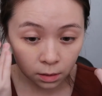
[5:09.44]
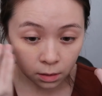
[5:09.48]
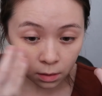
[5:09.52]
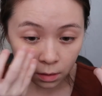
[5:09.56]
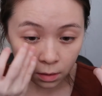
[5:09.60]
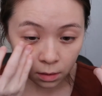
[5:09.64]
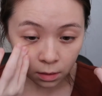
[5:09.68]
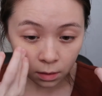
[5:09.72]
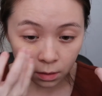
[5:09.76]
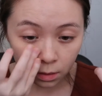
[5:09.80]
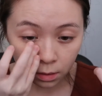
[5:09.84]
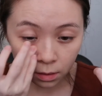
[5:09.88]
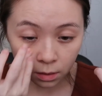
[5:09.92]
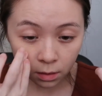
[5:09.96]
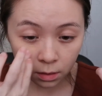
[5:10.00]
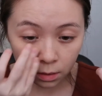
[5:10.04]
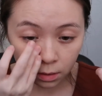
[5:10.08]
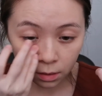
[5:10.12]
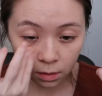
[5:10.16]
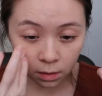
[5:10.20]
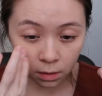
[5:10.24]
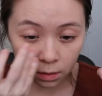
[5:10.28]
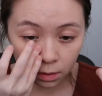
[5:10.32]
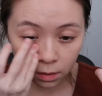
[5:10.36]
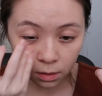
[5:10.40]
Oh, it's
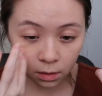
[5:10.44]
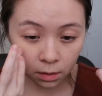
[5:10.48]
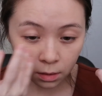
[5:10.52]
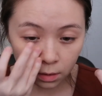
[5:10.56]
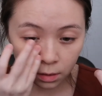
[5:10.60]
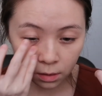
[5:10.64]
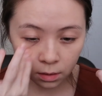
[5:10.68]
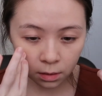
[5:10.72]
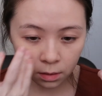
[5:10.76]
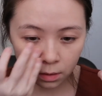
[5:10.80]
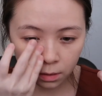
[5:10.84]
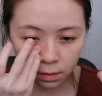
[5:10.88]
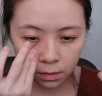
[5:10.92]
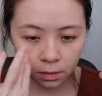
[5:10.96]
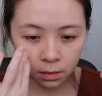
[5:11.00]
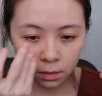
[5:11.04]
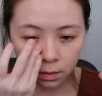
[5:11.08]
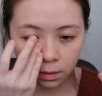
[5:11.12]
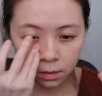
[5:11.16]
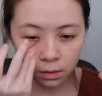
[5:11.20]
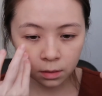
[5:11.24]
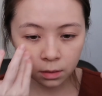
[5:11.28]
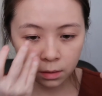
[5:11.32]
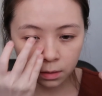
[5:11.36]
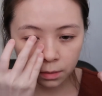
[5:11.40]
damn perfumey though. So
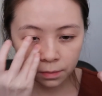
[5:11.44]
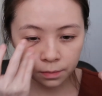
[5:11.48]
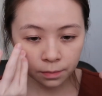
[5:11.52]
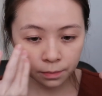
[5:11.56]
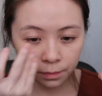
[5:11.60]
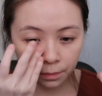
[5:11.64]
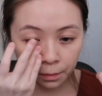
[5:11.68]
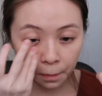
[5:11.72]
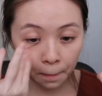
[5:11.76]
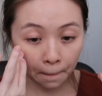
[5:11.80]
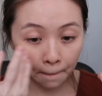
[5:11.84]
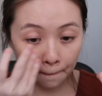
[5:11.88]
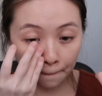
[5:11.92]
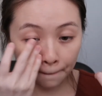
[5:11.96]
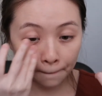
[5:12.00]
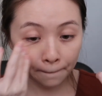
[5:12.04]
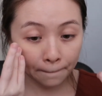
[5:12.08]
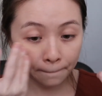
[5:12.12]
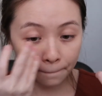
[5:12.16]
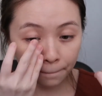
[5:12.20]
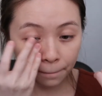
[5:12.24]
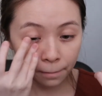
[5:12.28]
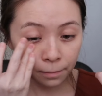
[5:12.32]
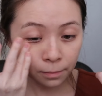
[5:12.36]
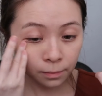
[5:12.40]
if you don't like
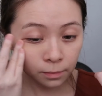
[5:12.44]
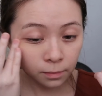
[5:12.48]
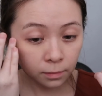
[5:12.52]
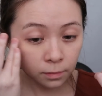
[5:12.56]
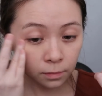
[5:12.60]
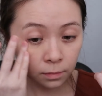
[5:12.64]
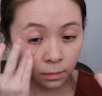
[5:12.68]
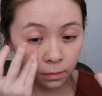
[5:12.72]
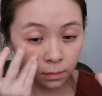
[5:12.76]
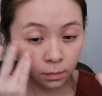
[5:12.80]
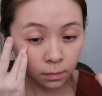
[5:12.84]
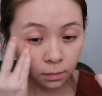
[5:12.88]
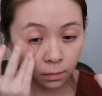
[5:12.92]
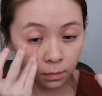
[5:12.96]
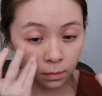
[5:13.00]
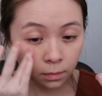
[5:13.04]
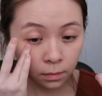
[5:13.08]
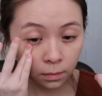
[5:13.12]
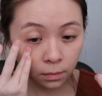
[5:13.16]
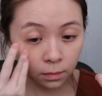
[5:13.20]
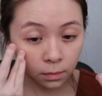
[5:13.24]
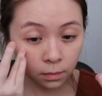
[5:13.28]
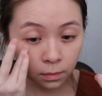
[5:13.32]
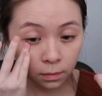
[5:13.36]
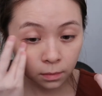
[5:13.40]
it's very like
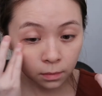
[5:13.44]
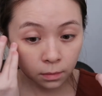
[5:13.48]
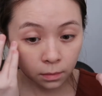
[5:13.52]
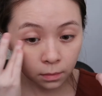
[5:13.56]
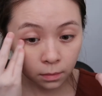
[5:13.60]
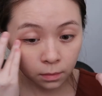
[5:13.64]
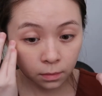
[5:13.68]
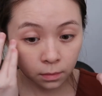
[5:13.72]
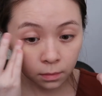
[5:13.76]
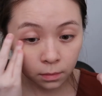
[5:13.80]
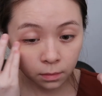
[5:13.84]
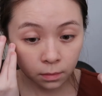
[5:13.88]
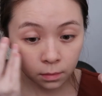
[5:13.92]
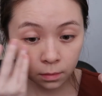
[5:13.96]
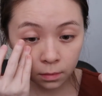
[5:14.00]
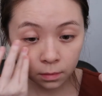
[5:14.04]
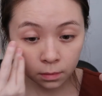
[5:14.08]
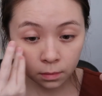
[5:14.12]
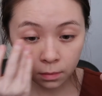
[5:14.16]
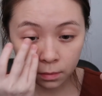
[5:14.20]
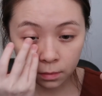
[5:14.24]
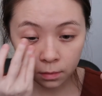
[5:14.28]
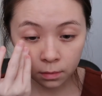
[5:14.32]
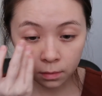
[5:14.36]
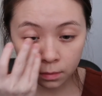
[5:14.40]
shampoo-y kind of
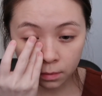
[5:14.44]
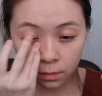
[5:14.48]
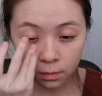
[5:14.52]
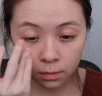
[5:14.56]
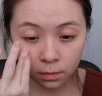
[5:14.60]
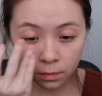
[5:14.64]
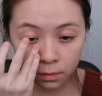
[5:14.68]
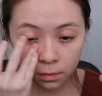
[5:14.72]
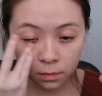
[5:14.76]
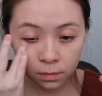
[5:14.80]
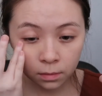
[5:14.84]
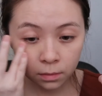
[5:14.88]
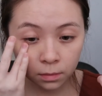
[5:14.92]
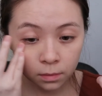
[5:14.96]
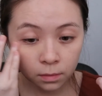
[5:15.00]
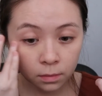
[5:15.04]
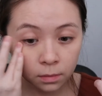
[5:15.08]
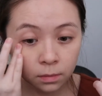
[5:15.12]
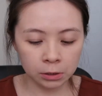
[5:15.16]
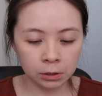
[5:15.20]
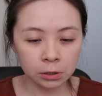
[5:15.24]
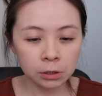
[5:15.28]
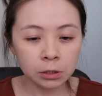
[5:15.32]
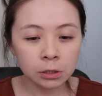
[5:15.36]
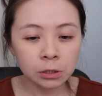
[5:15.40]
fresh scent.
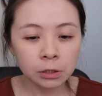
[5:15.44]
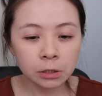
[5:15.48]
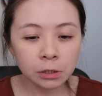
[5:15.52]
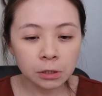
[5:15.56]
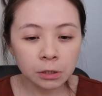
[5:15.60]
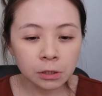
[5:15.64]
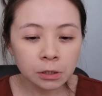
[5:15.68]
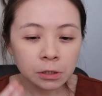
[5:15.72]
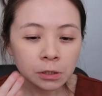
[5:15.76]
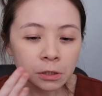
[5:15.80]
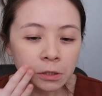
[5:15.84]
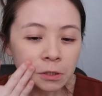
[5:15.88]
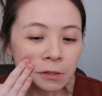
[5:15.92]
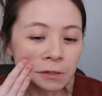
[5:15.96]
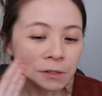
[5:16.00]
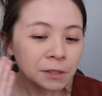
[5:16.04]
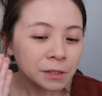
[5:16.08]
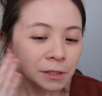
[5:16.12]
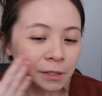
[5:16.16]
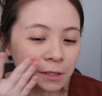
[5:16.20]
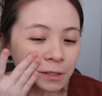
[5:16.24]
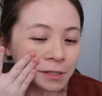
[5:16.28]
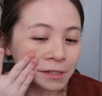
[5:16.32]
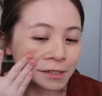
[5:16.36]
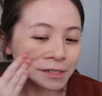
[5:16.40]

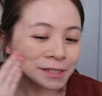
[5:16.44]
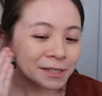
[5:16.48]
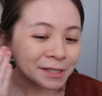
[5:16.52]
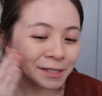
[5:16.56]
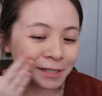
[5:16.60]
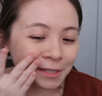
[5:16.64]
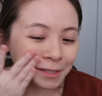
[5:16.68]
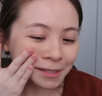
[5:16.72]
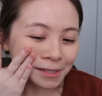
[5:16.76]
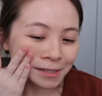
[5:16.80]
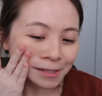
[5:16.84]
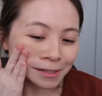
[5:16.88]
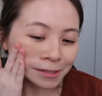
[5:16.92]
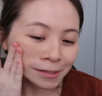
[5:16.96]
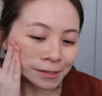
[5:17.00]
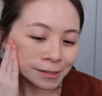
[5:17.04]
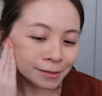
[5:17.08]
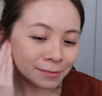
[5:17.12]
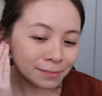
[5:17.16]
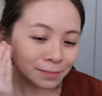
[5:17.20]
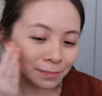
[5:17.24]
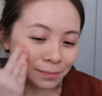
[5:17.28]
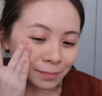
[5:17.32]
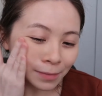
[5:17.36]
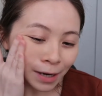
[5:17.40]
Yeah, it's
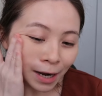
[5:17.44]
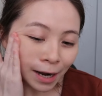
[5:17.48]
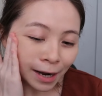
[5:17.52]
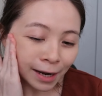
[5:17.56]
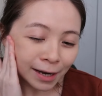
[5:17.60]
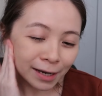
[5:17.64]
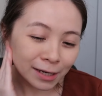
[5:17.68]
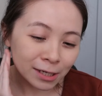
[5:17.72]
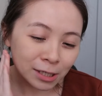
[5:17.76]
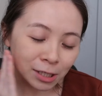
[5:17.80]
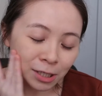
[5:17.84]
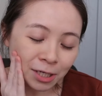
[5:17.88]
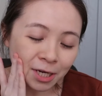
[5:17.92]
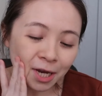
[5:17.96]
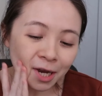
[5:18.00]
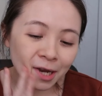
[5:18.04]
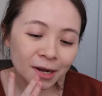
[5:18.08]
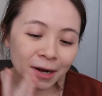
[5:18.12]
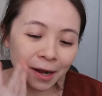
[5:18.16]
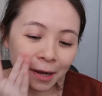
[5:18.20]
not my shade.